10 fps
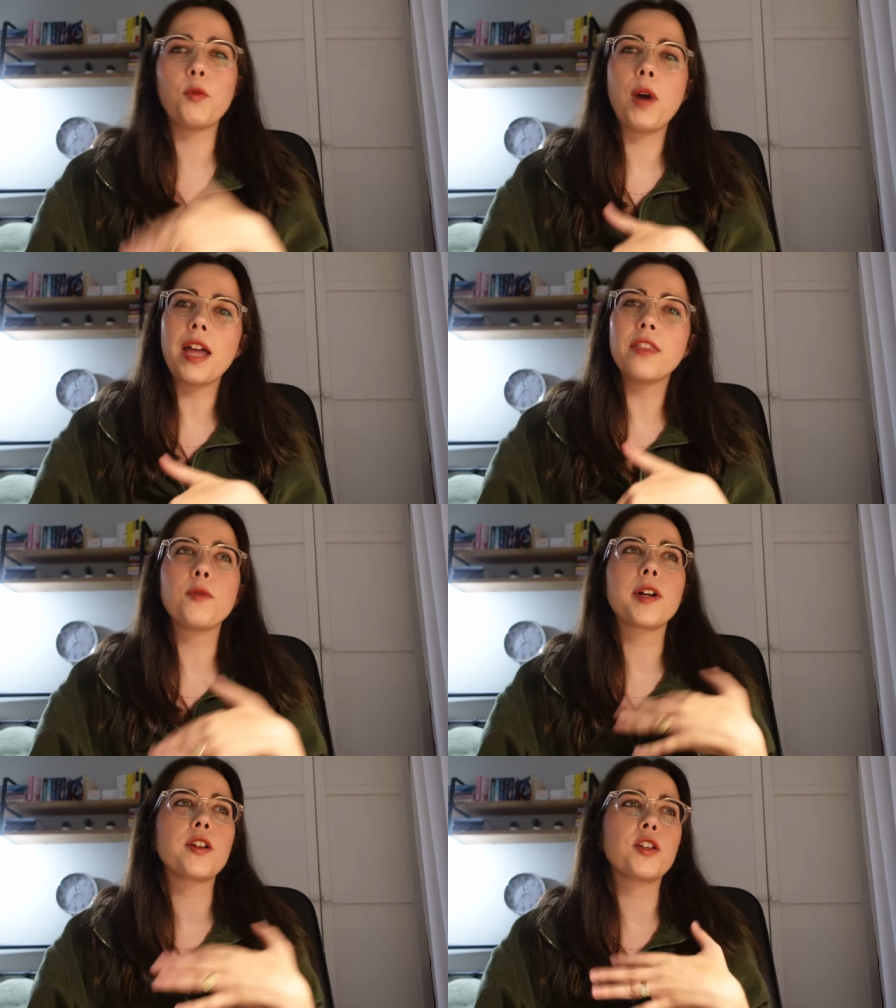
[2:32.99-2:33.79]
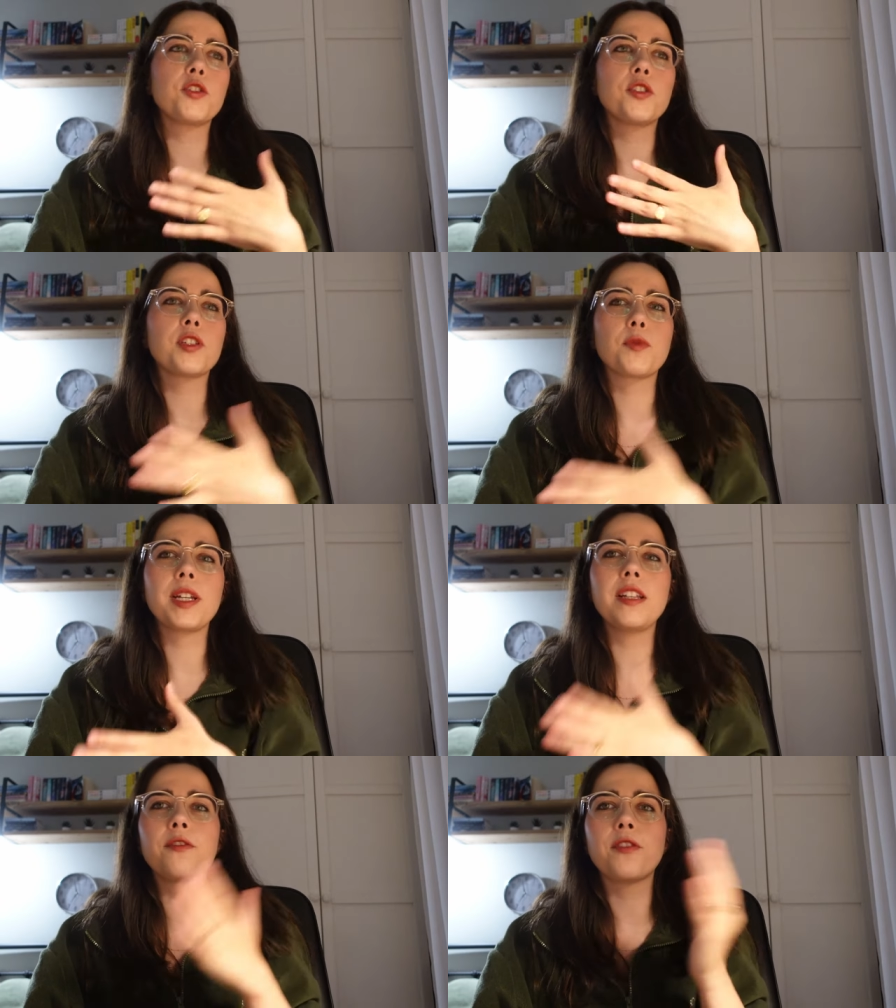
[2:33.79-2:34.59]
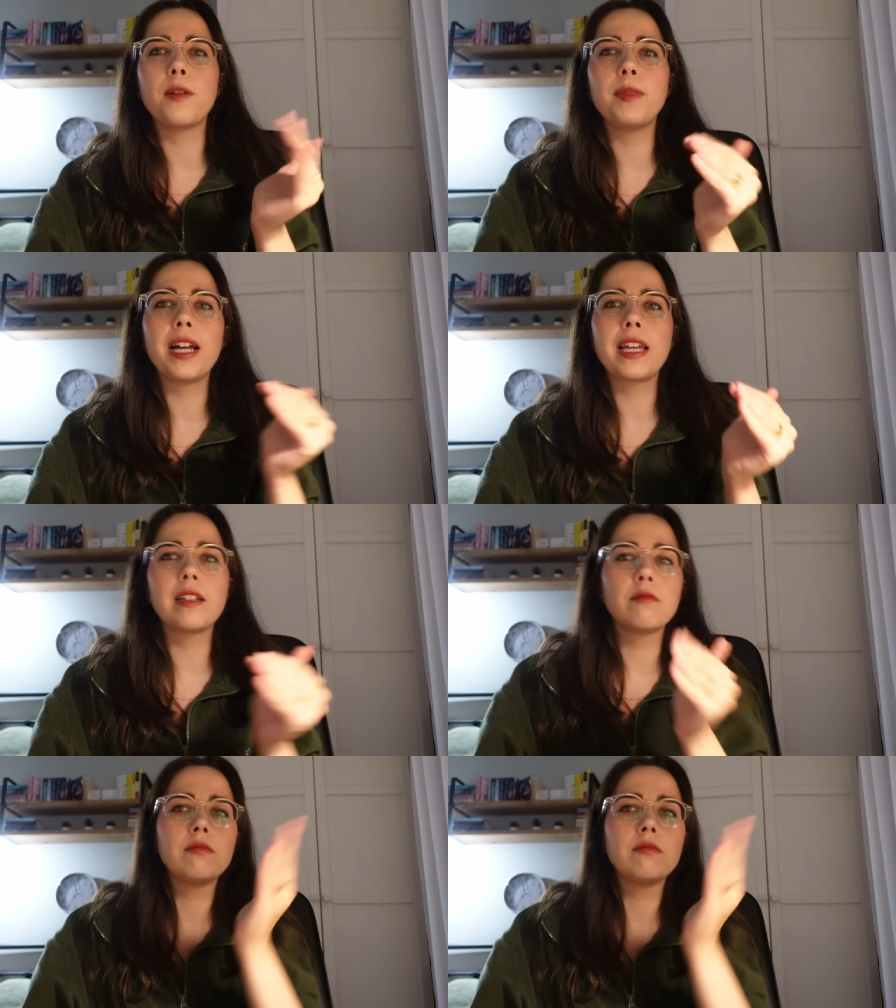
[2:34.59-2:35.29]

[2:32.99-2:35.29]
One where you just read from like,